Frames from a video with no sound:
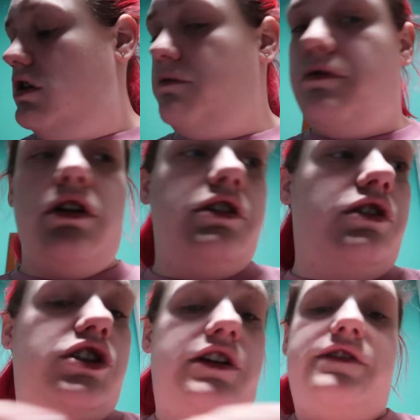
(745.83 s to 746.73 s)
I'll put on
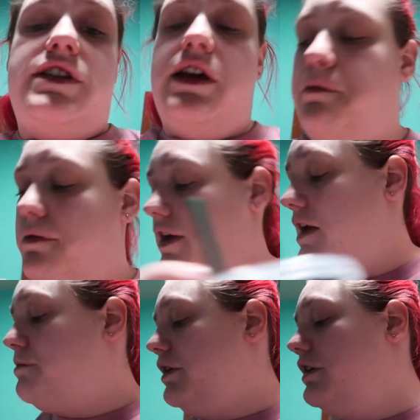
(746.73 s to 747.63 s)
your chef's
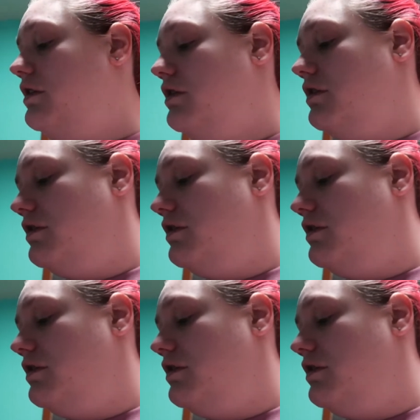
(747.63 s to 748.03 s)
apron.